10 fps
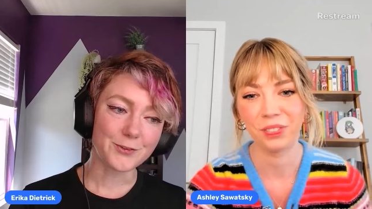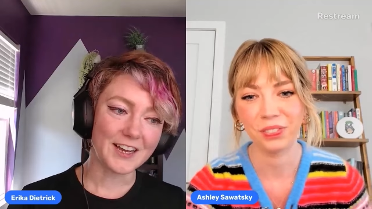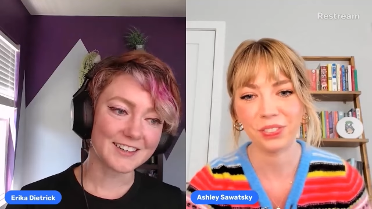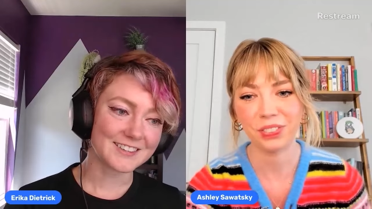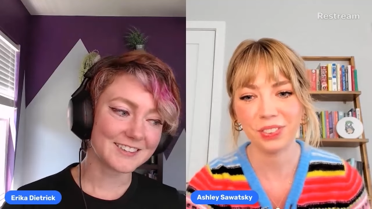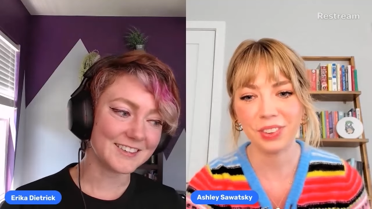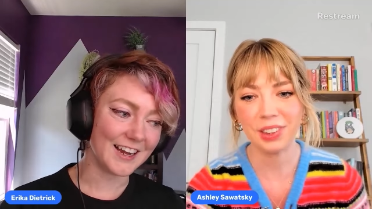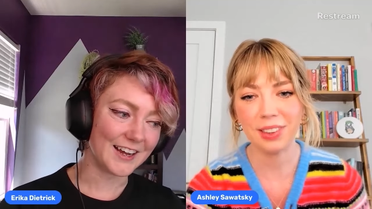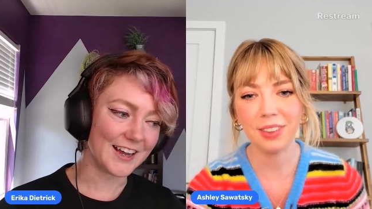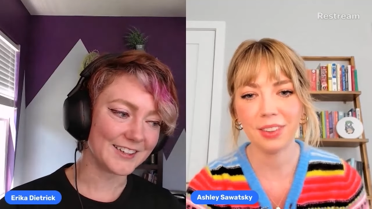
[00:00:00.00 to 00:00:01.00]
Speaker 1: fact,
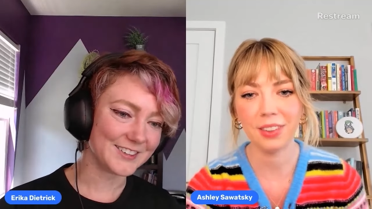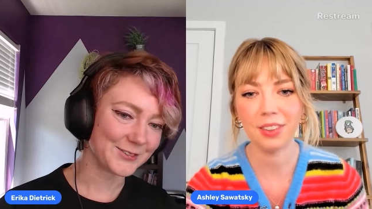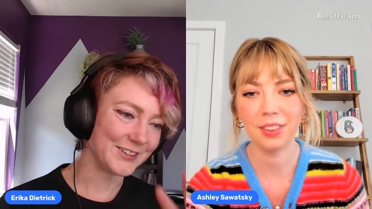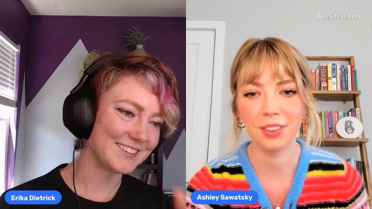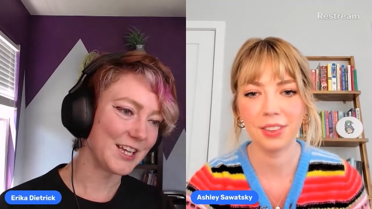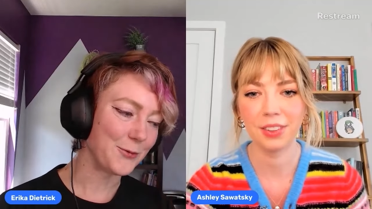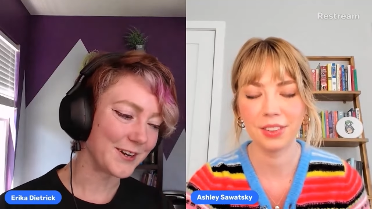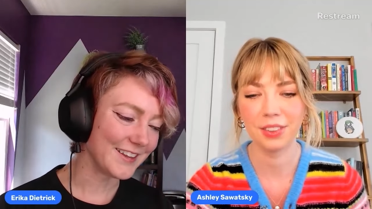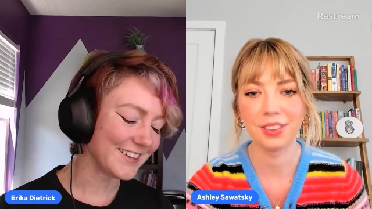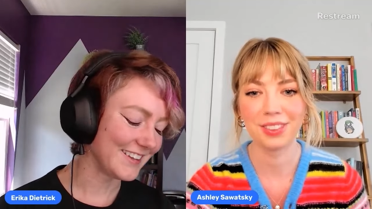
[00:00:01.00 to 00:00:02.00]
I just want to say one
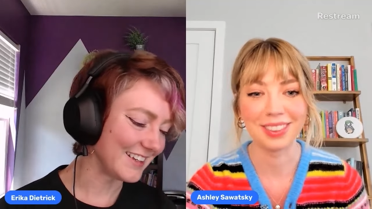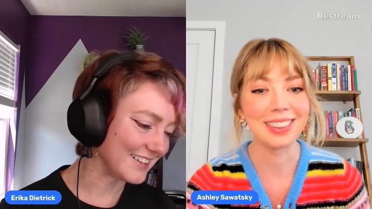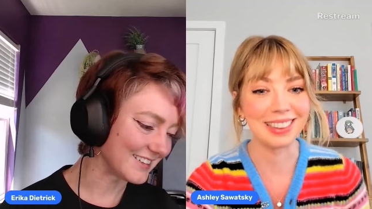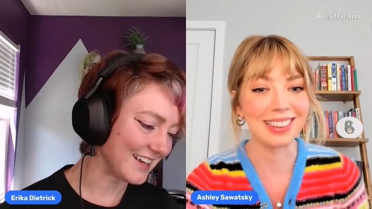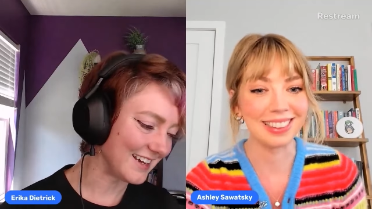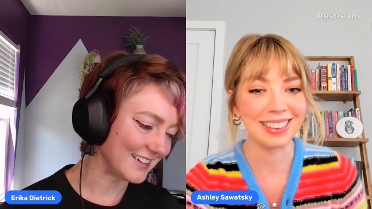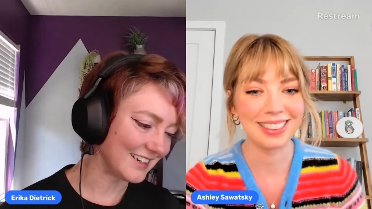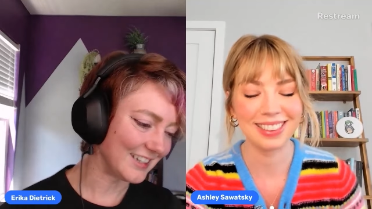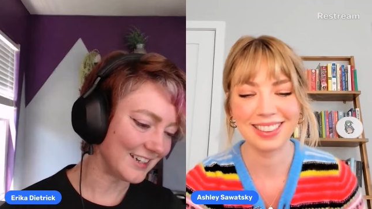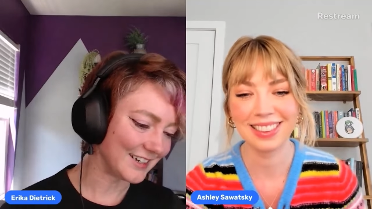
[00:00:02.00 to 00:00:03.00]
other thing is that
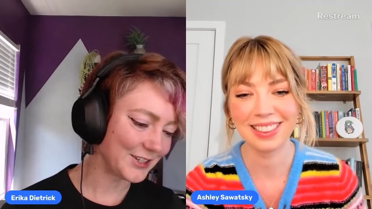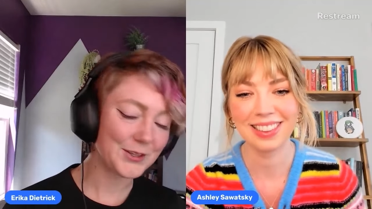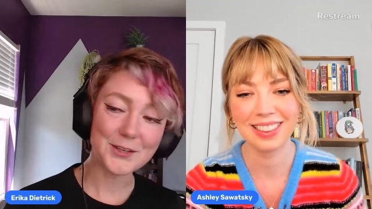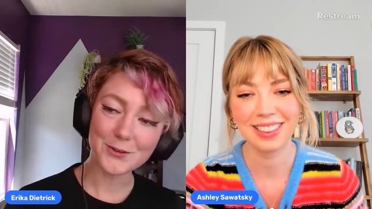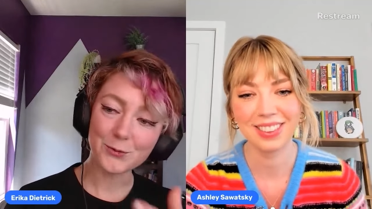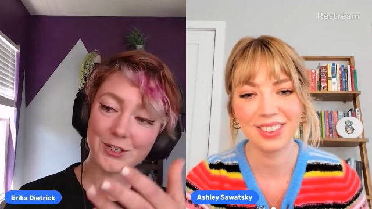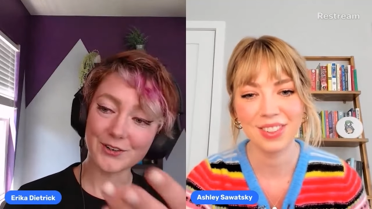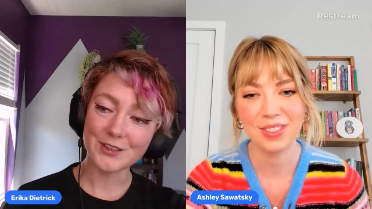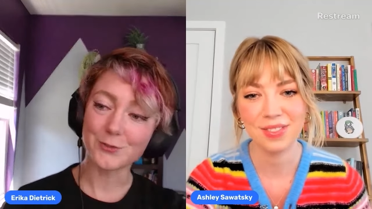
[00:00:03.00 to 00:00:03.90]
uh, even when you're in the